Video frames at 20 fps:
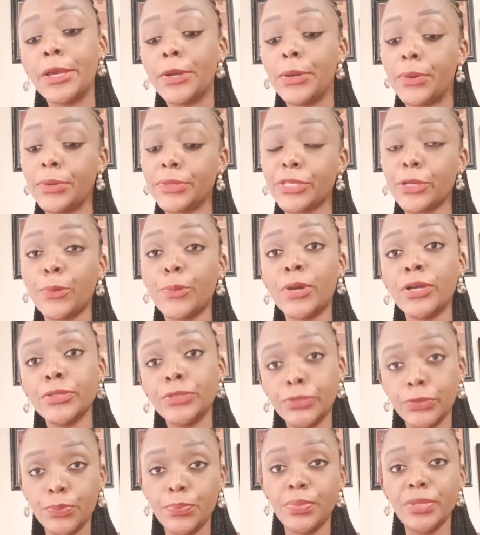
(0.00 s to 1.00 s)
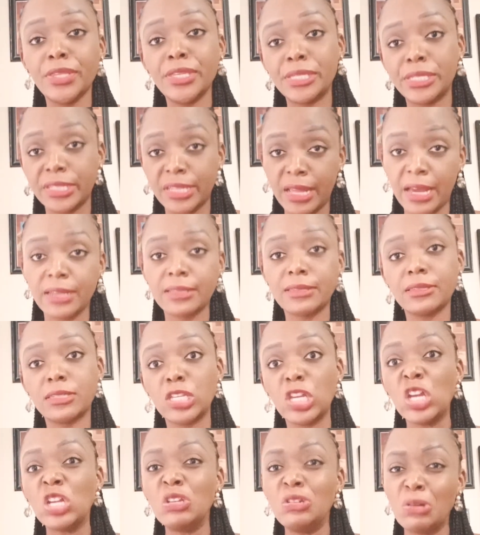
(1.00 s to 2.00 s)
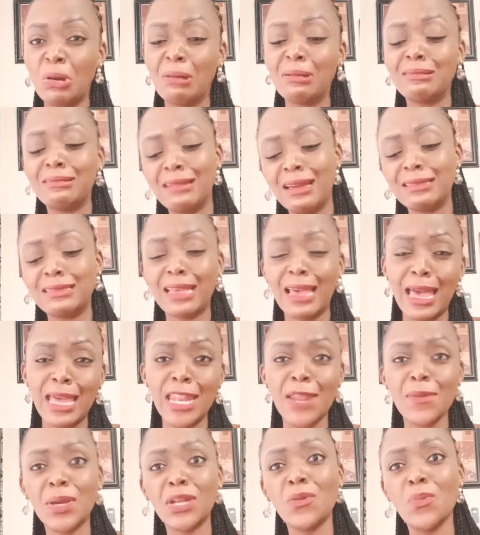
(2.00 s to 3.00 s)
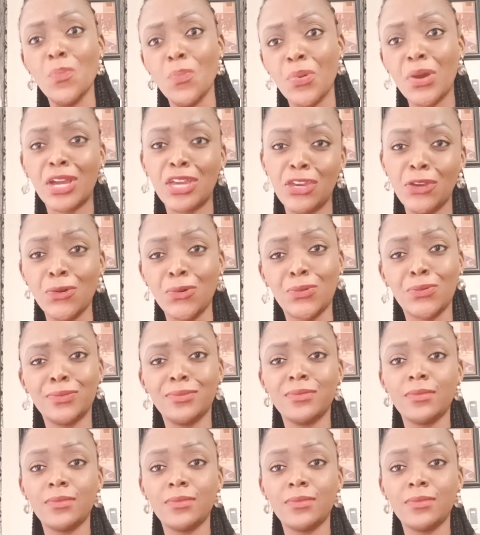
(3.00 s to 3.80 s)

because I want to be this light. Don't let anybody break you.